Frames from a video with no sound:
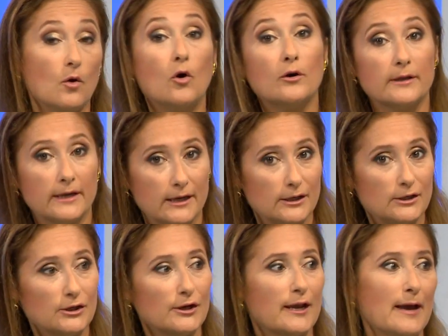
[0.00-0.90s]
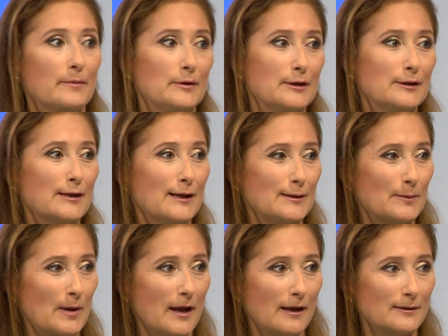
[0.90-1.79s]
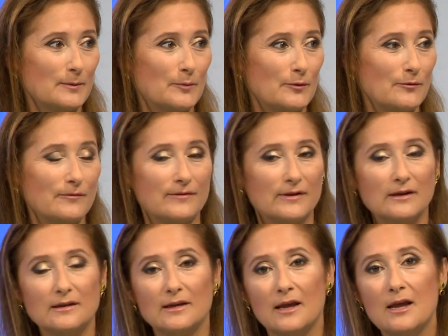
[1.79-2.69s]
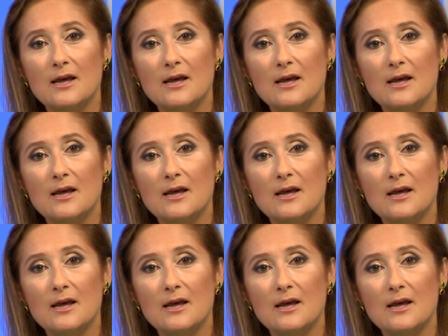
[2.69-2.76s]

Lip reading: or the kitchen cabinet had approved it,